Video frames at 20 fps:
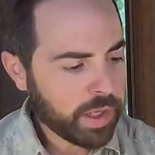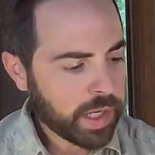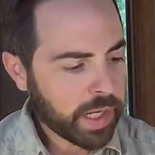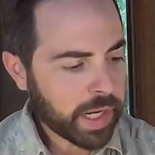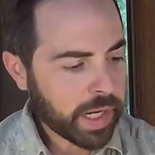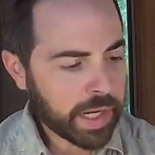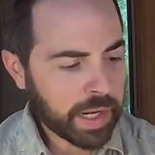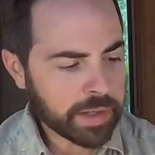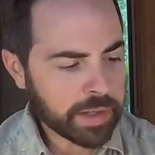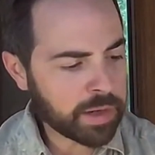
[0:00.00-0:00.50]

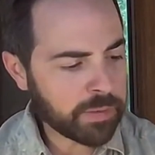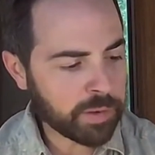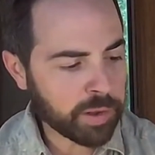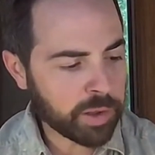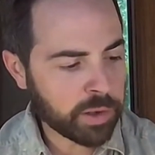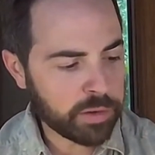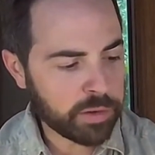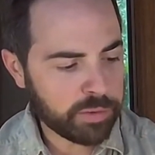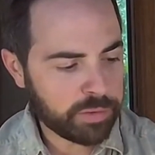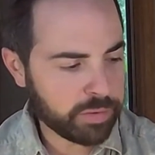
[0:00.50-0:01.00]
And I never
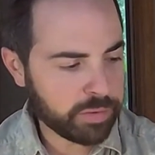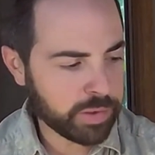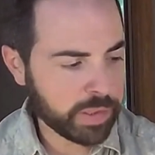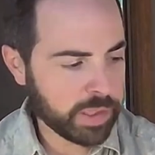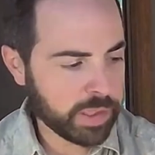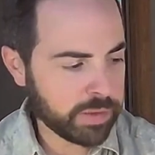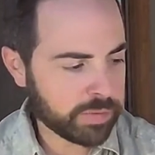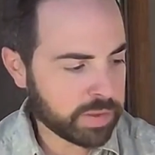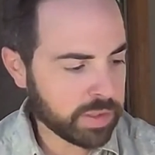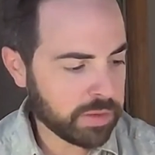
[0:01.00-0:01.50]
understood
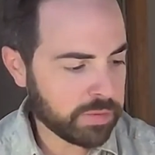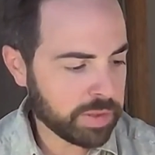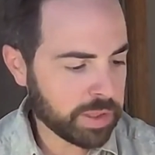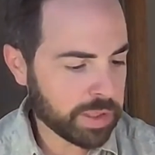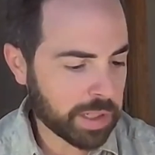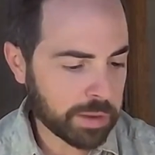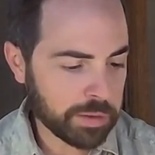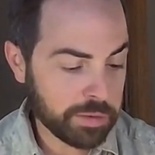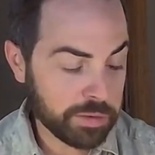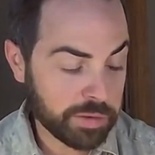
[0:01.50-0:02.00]
gift giving.
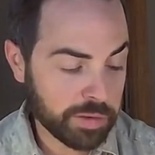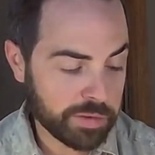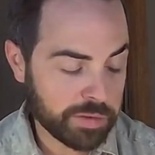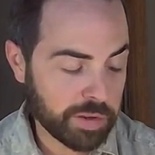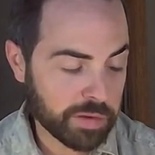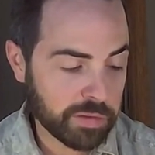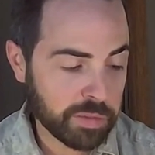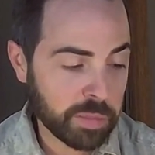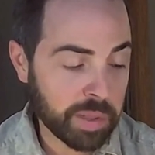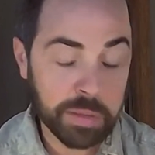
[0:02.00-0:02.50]
That just
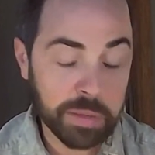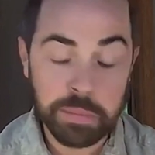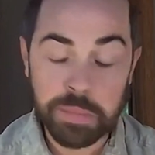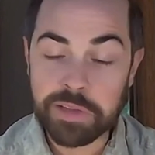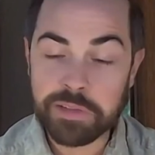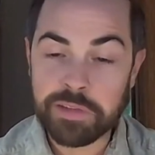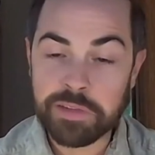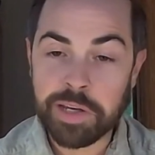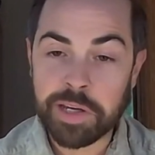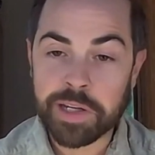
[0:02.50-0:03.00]
doesn't make me
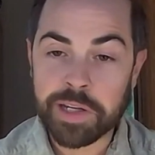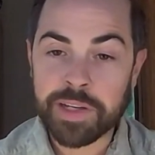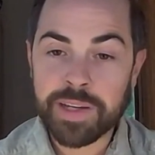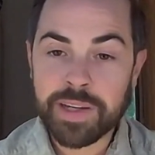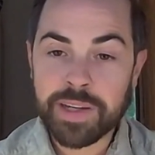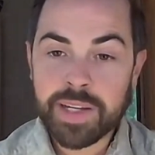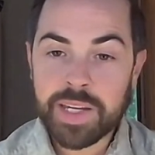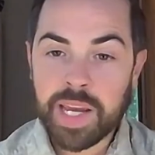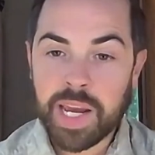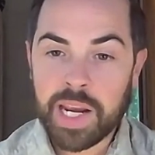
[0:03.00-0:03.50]
tick.
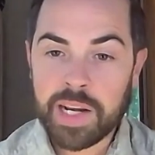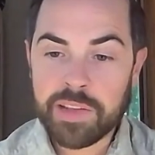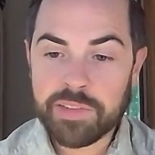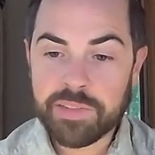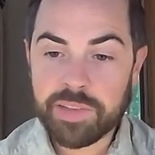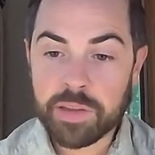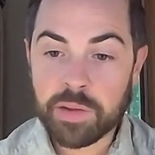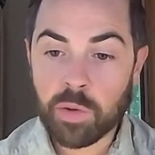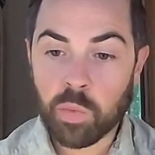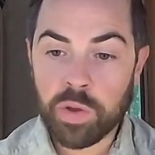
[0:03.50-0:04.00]
And he
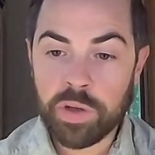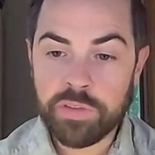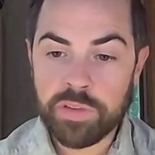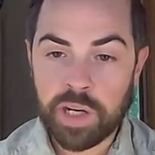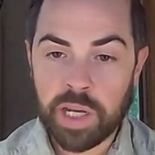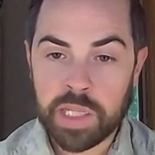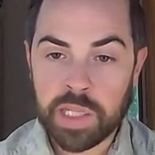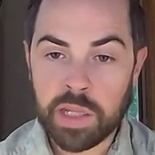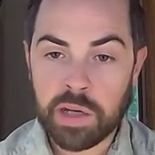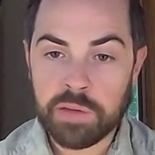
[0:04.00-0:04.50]
said, the reason
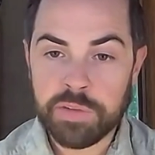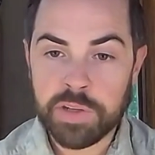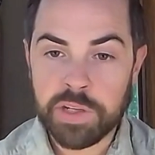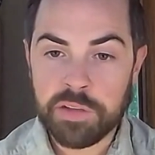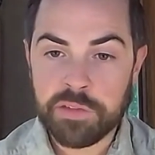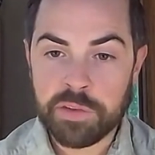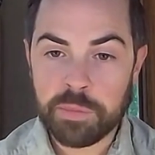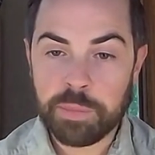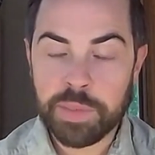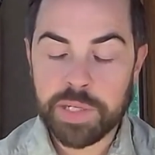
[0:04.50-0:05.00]
I love it
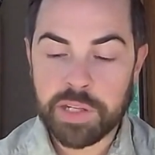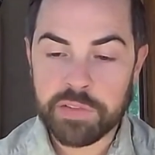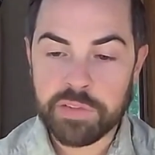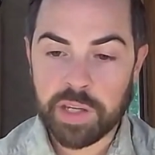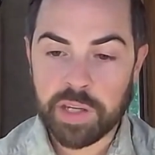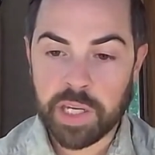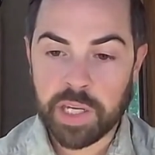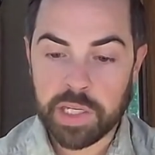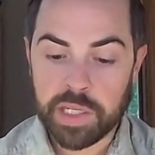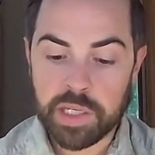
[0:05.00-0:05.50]
isn't because I
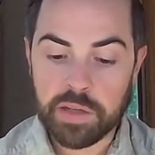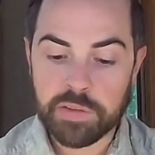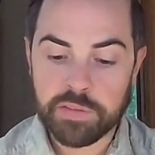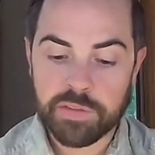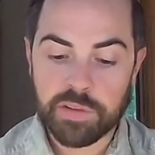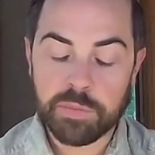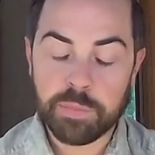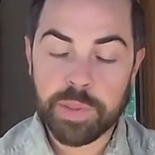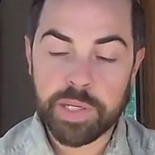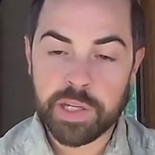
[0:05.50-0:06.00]
get
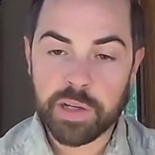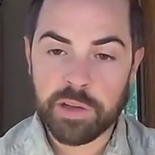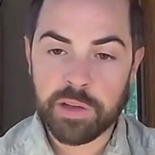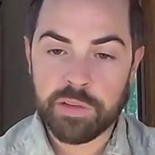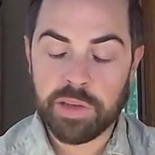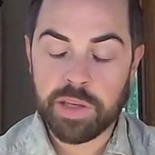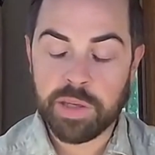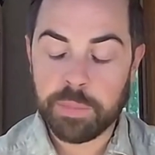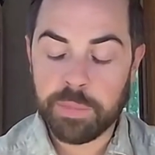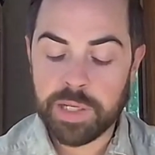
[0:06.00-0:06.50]
gifts.
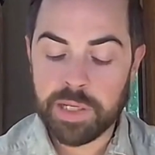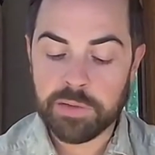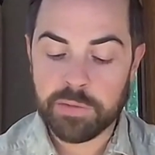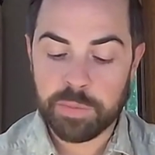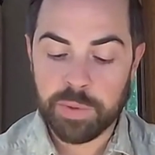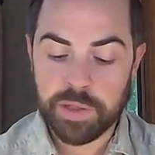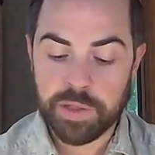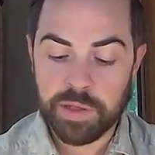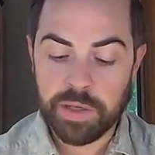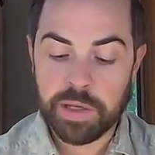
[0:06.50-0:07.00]
It means
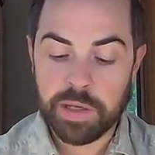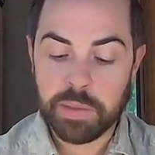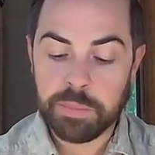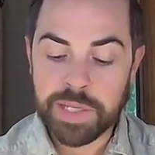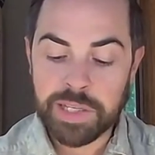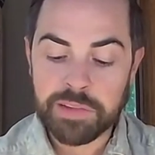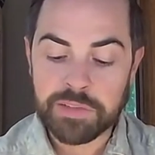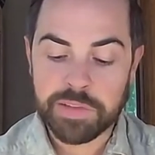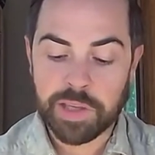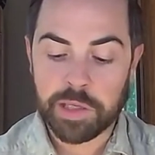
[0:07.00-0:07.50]

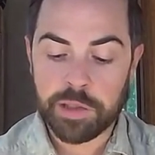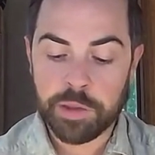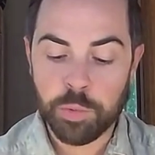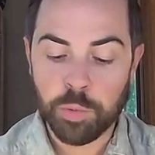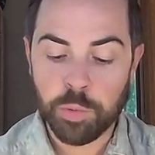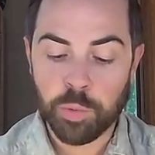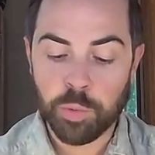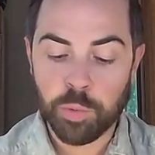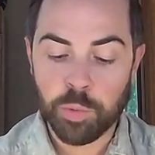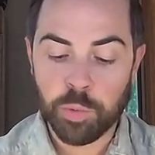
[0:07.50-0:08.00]
that you
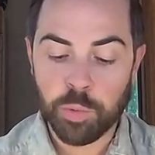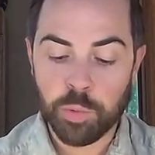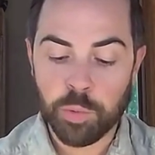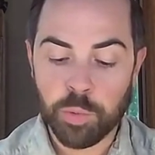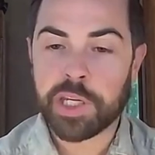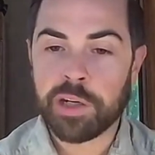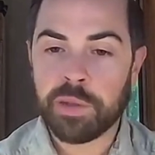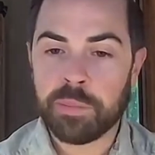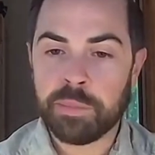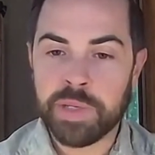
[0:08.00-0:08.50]
were
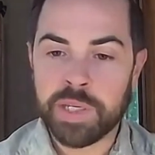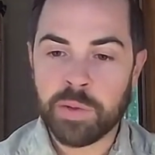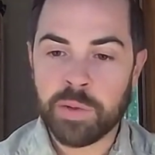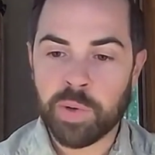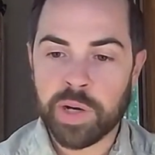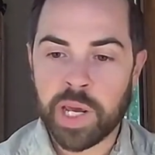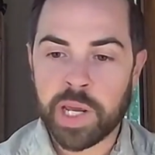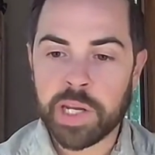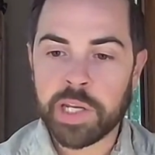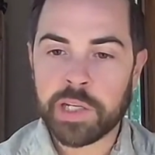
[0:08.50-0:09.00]
thinking of me
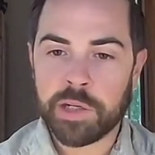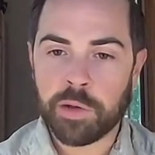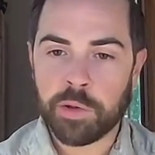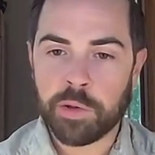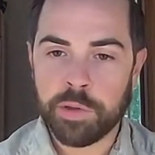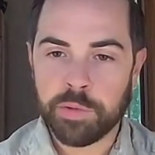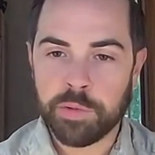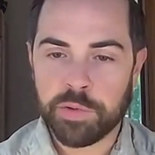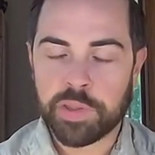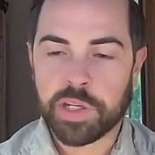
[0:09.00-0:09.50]
when I didn't know
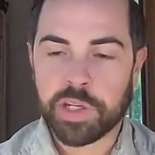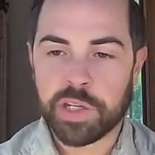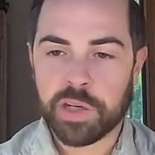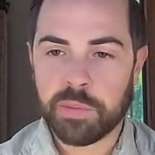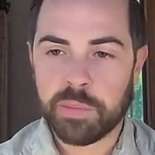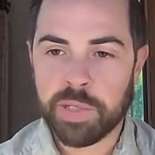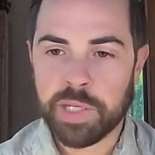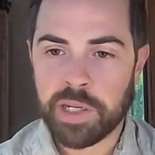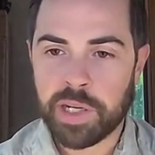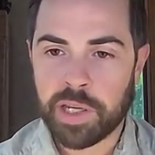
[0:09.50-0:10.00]
you were thinking
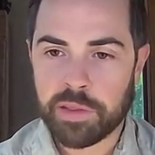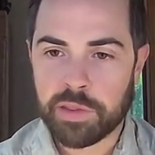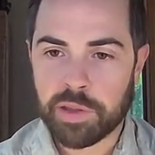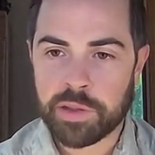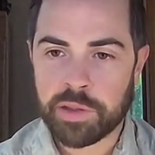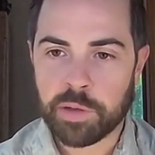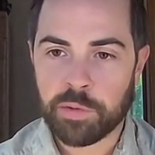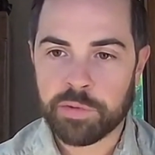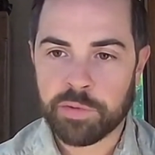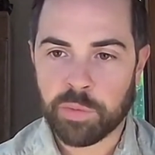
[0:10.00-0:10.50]
of me. And I thought
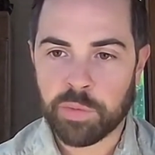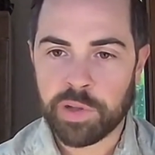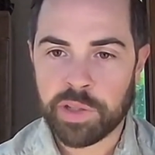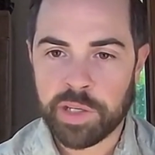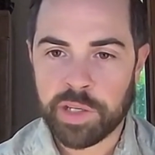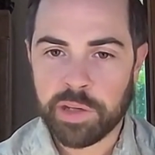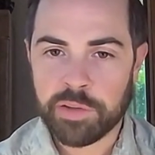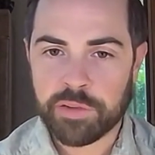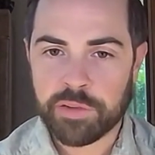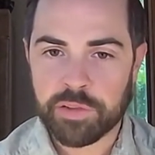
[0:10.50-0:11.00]
that was a really
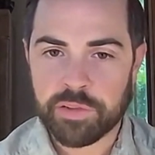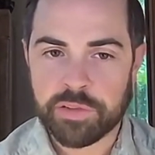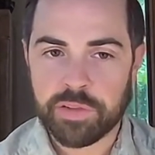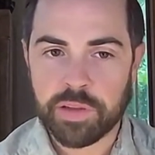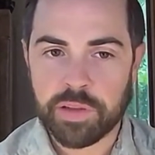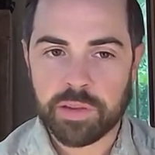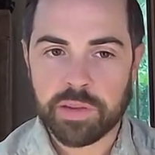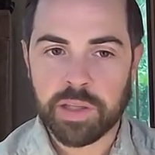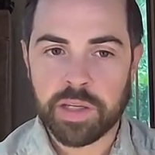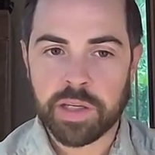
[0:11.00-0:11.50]
interesting
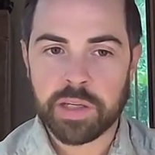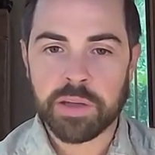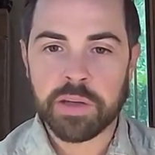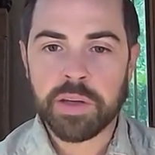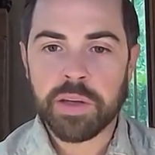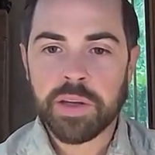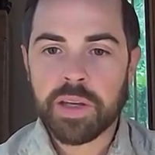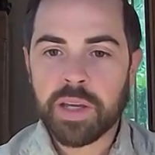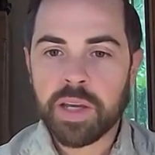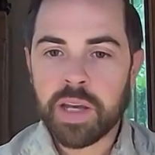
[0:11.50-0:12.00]
thing
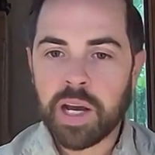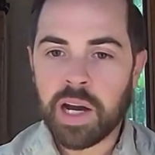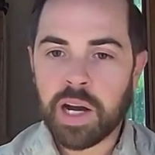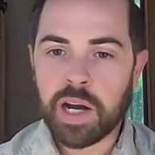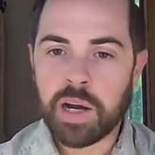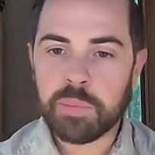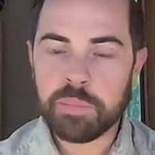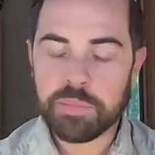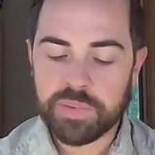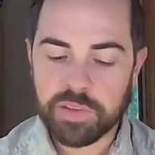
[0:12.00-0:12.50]
to